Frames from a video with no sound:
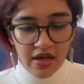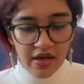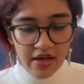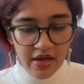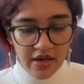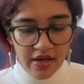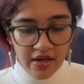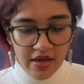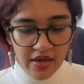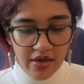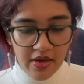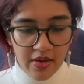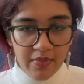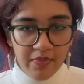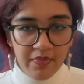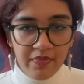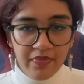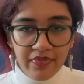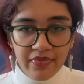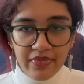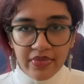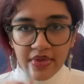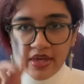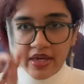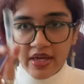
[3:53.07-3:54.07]

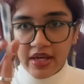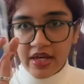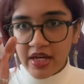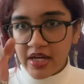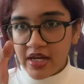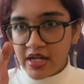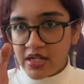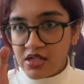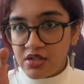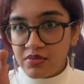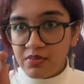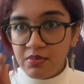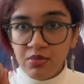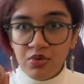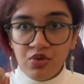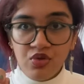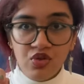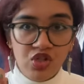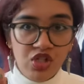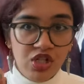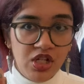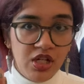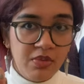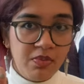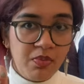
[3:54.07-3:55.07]
and
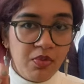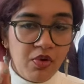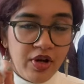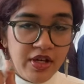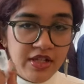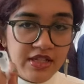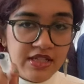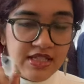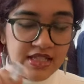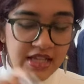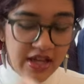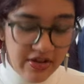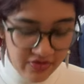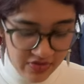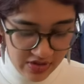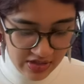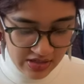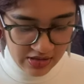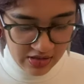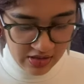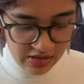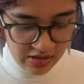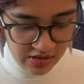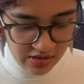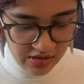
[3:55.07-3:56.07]
Muji
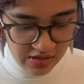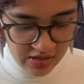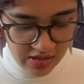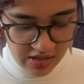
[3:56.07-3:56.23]
0.7.